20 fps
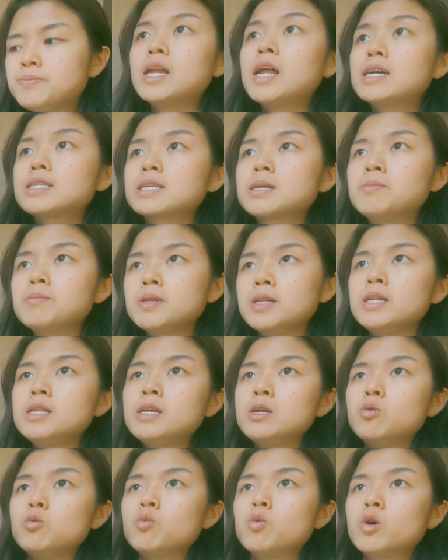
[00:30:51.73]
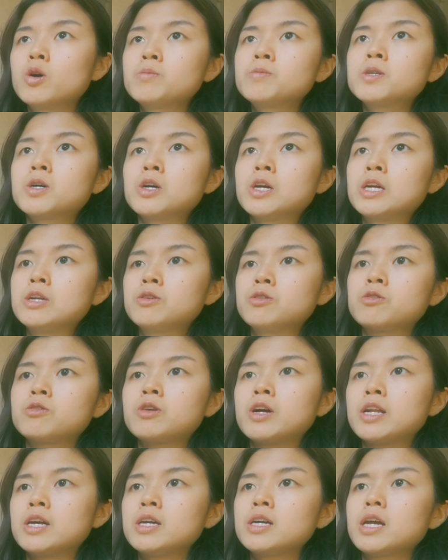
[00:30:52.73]
It has completely warped our inner
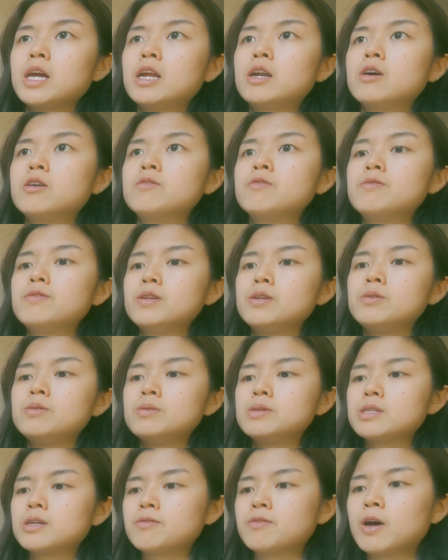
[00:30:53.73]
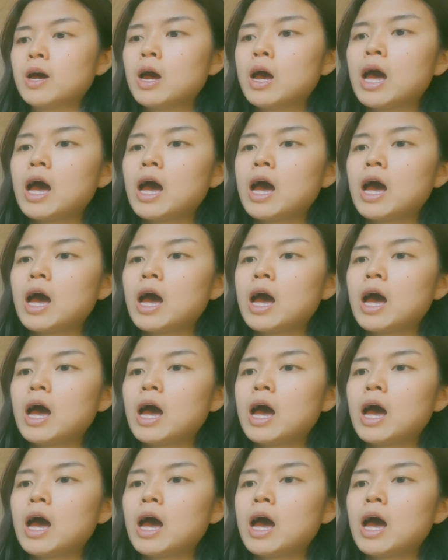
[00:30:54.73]
critic and our views of